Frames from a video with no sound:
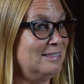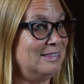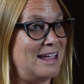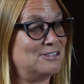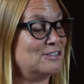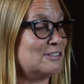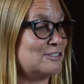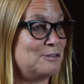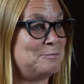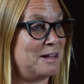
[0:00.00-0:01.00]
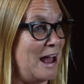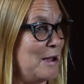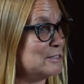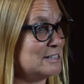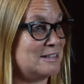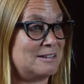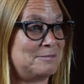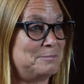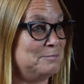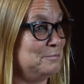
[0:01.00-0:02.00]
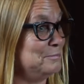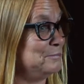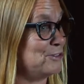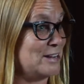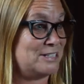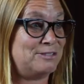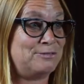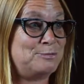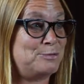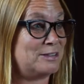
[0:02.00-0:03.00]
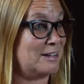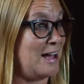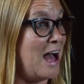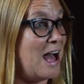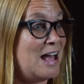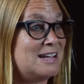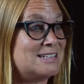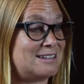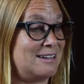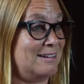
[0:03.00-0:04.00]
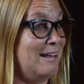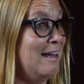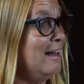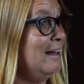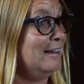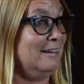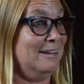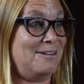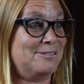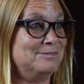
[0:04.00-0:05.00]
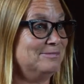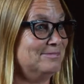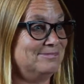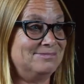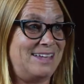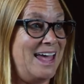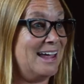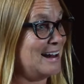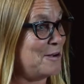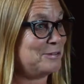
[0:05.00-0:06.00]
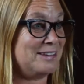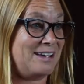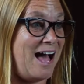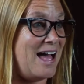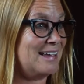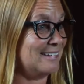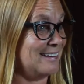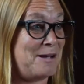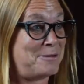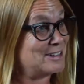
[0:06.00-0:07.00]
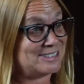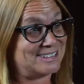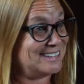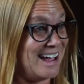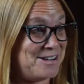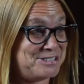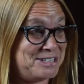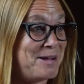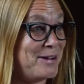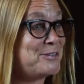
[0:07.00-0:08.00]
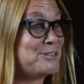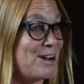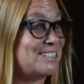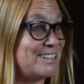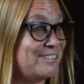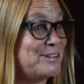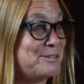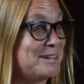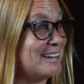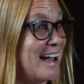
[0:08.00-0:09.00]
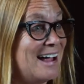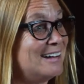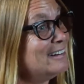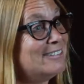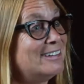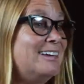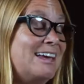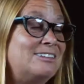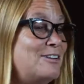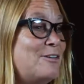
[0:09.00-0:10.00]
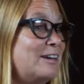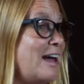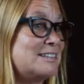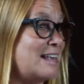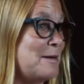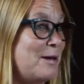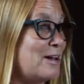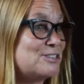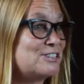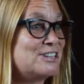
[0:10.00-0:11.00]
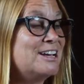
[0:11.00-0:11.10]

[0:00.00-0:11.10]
they just assumed that I was in the dressing room with the guys and, you know, hanging out with the guys, and I wasn't. I was in my own dressing room, and I didn't really get to know the guys that much.